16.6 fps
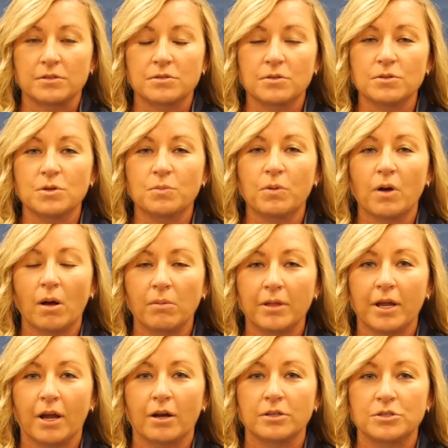So those are
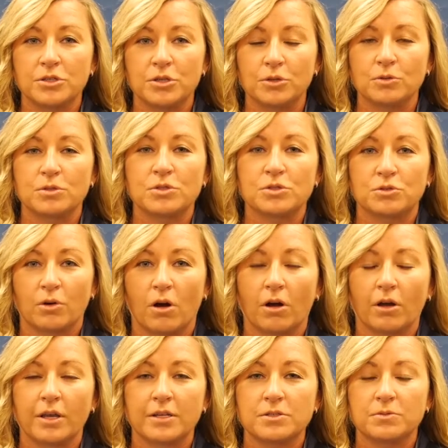probably our two
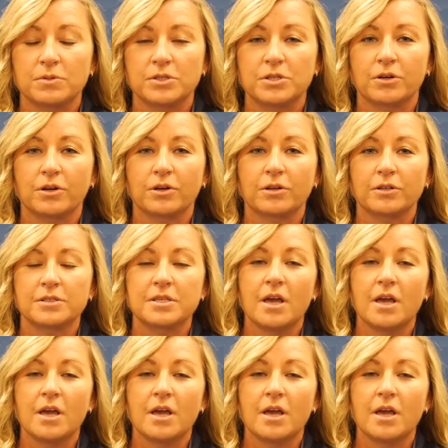strongest returners.